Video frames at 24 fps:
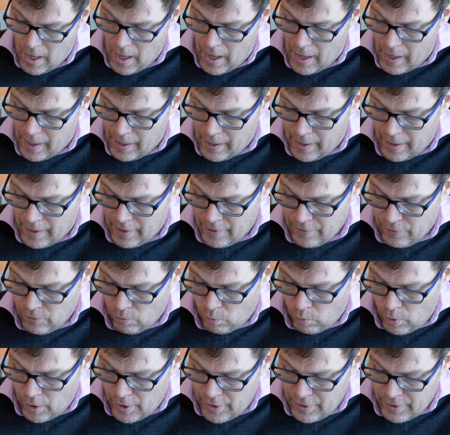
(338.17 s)

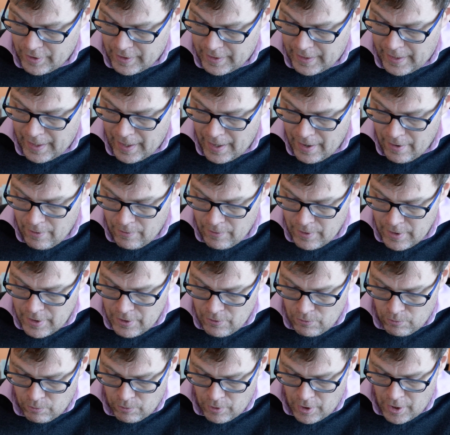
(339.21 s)
The water
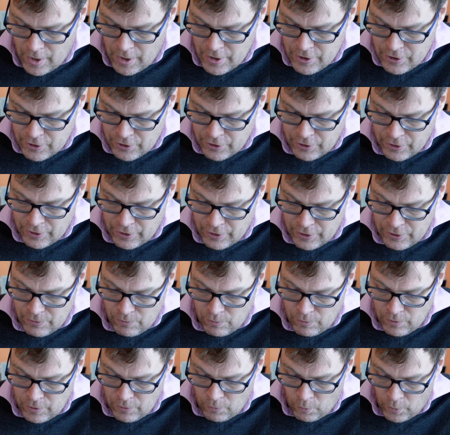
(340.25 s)
carried
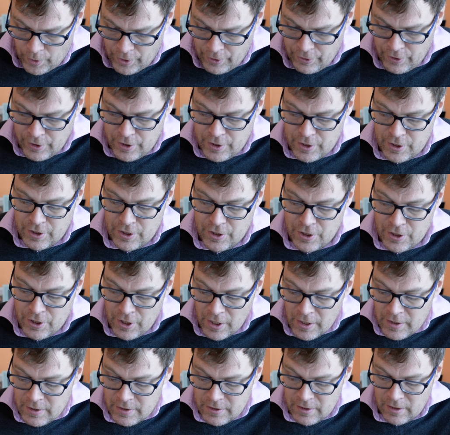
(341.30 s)
Roger wearing
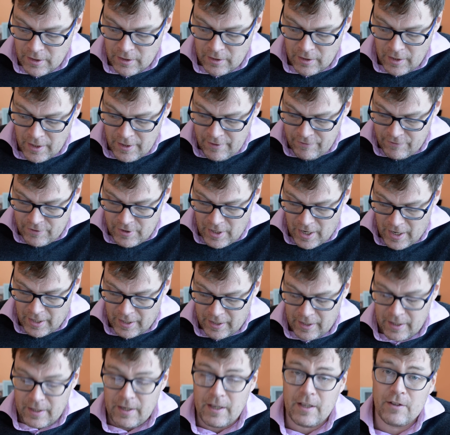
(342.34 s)
just a life
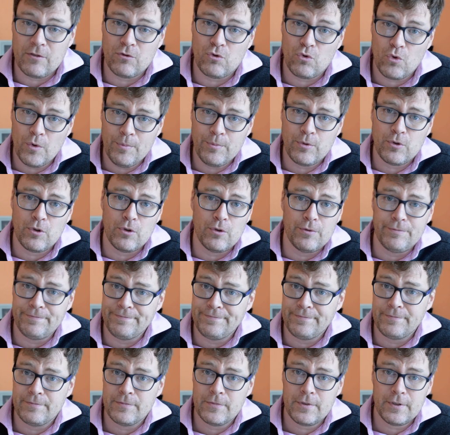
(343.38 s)
jacket and swimsuit.
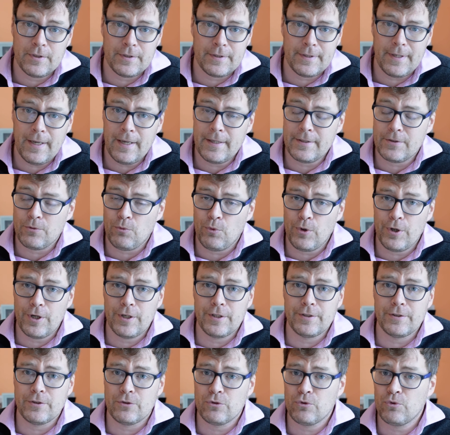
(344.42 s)
So this guy's
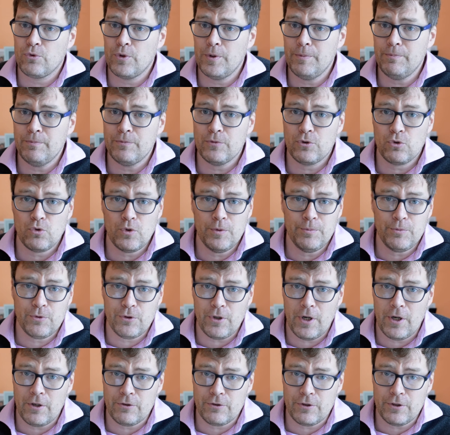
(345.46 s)
wearing swim
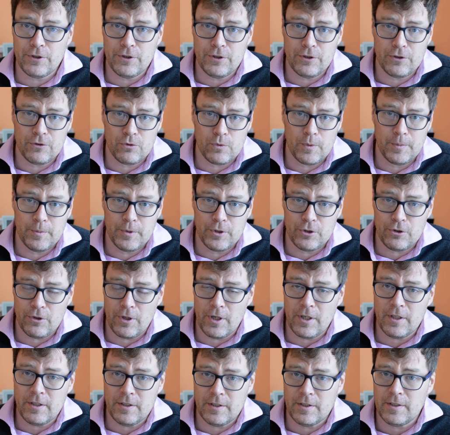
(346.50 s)
trousers, swimming
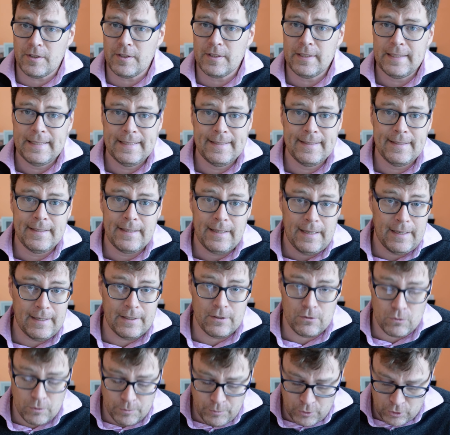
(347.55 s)
trunks, and
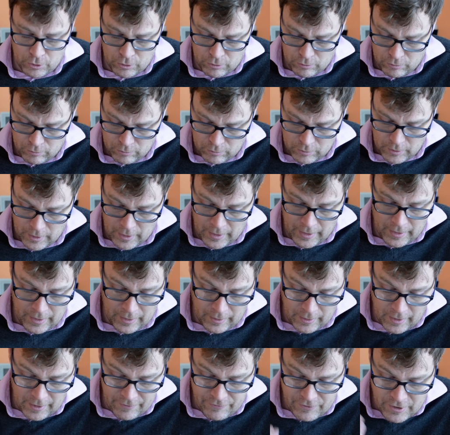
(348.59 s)
a swimsuit, and
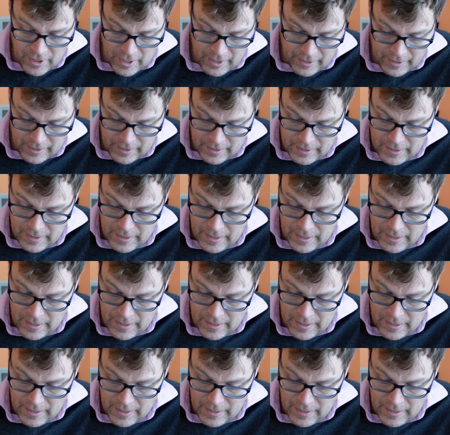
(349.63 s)
a life jacket.